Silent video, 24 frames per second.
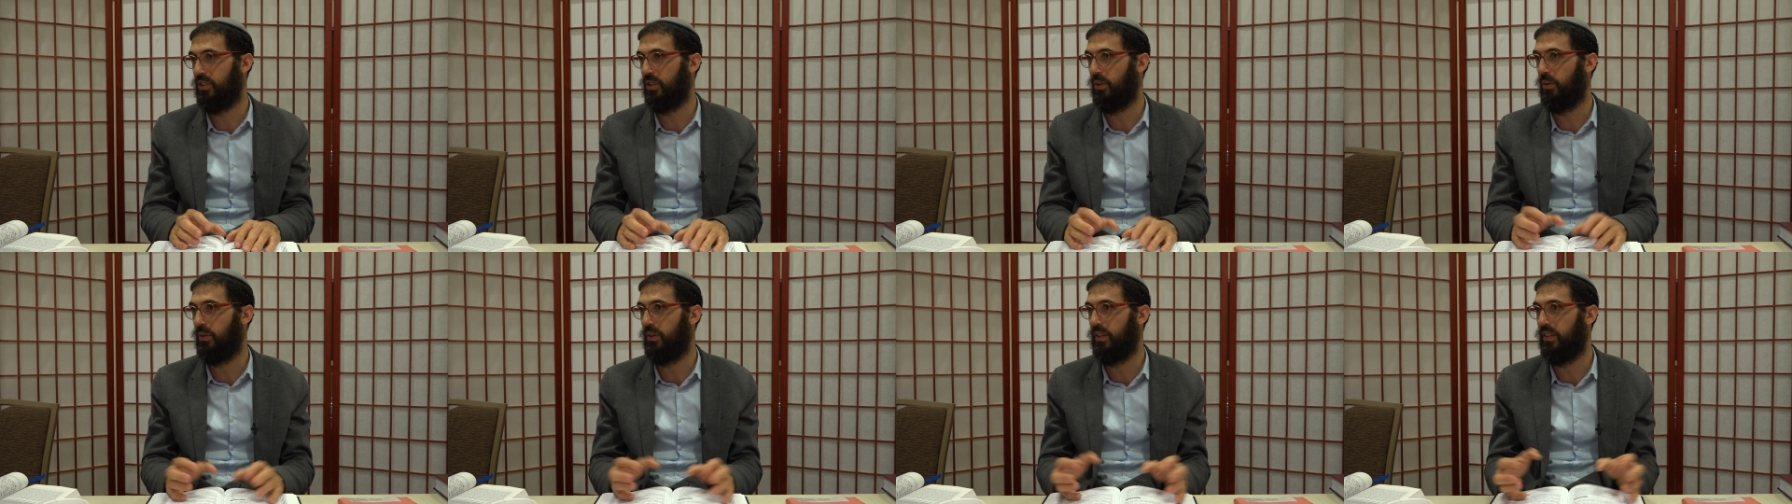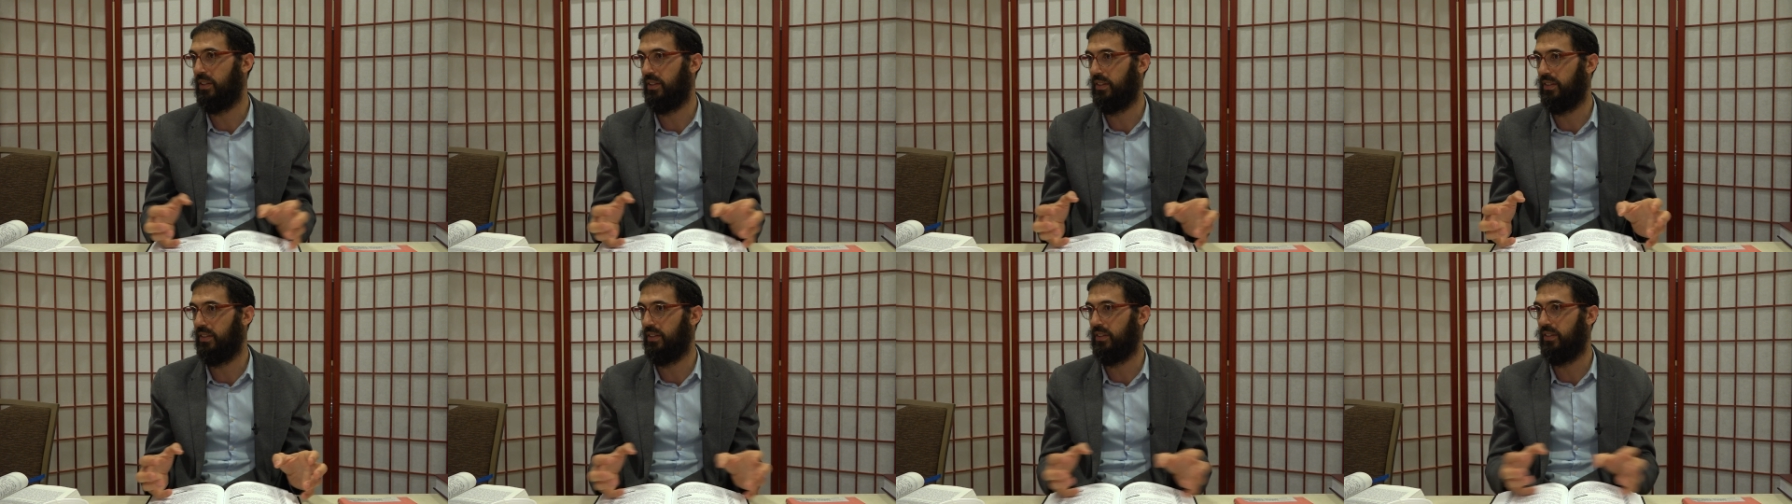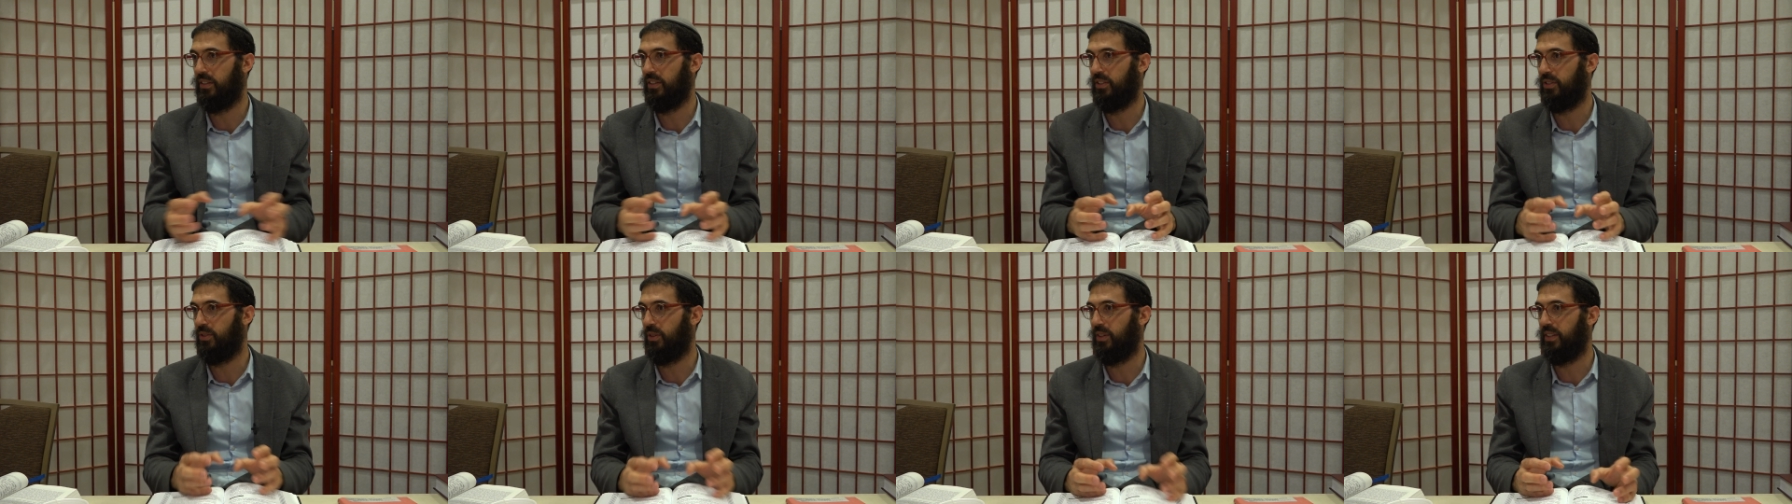no
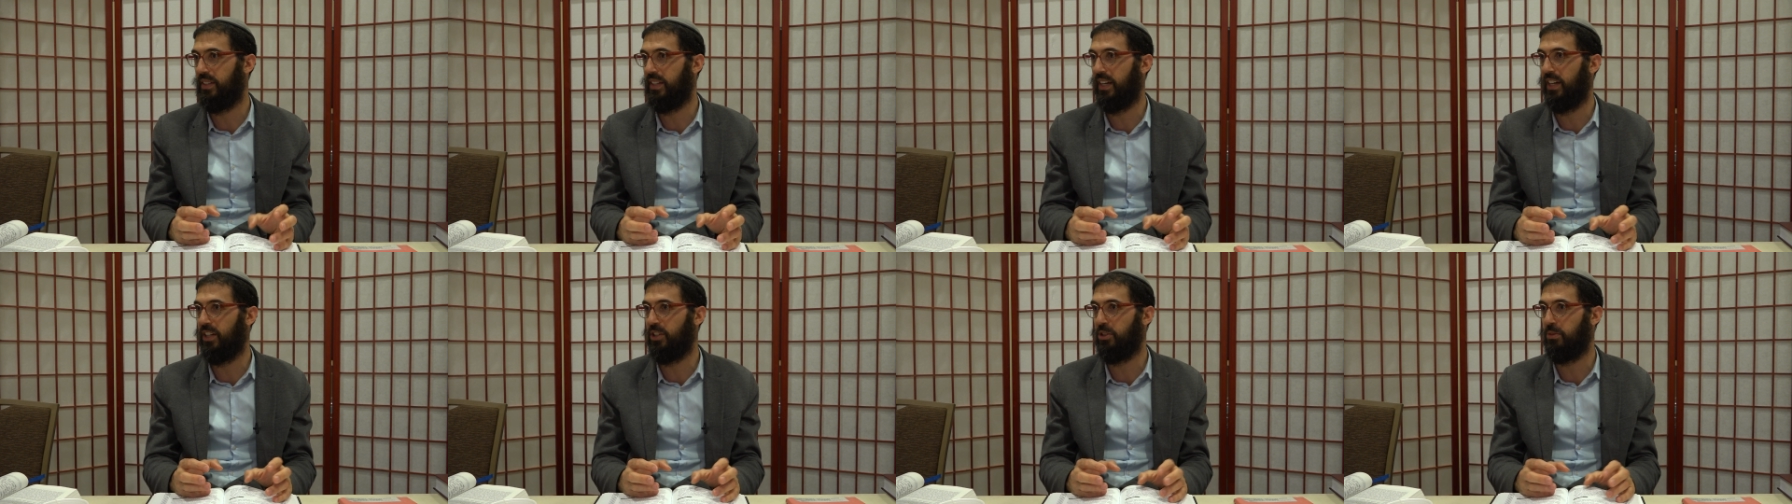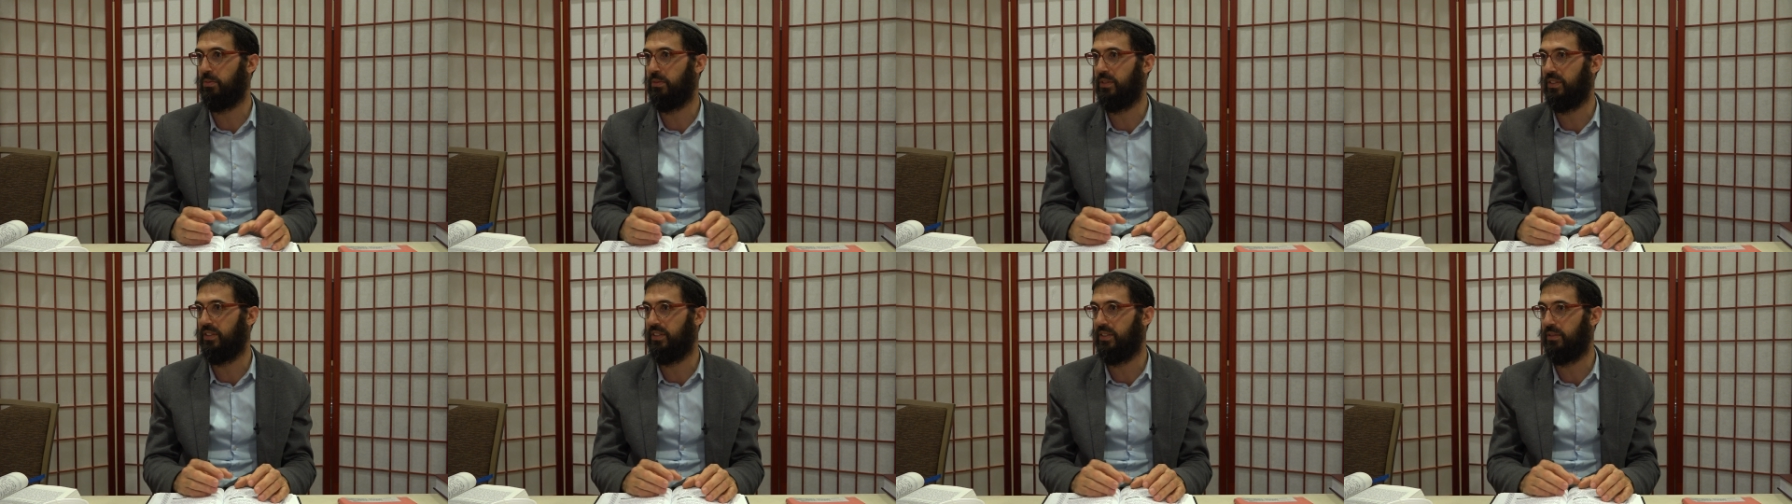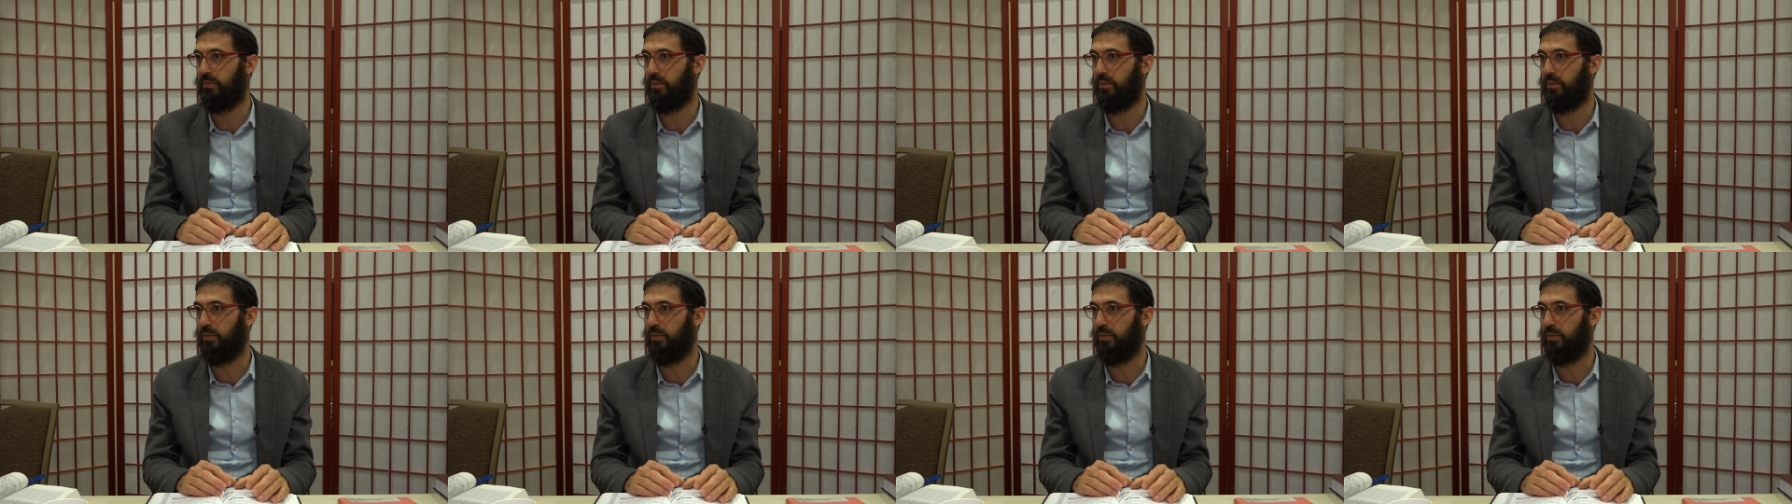there's no attachments.